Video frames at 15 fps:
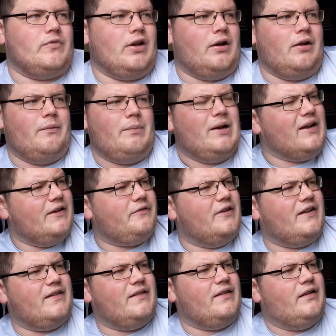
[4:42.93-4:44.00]
I believe
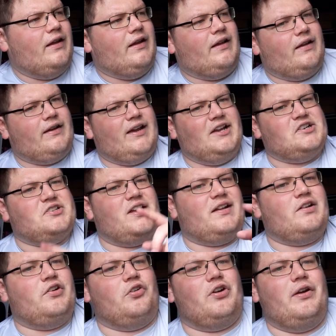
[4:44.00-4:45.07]
Cage then
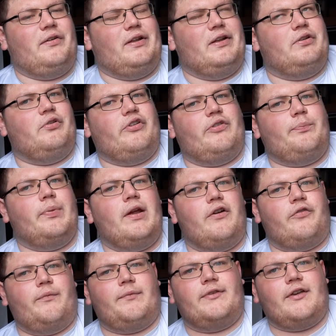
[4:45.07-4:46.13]
turned around into the spear
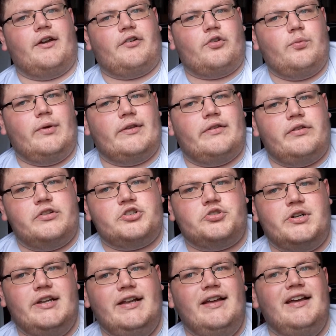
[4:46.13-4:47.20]
from Starks. 1, 2,
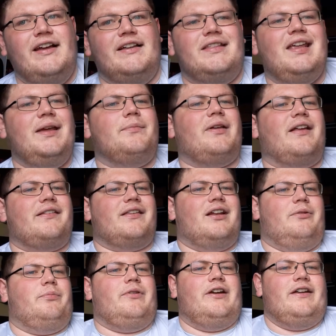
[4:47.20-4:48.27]
3. Team Taz
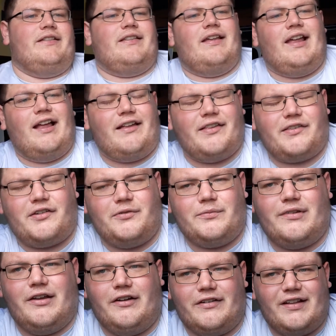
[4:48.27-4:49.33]
celebrate.
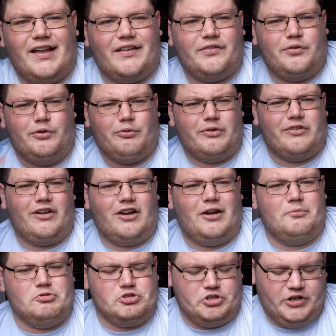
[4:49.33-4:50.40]
Taz, who was on
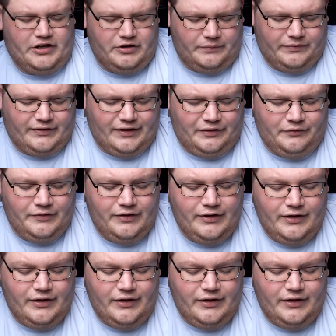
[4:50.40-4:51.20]
commentary, comes down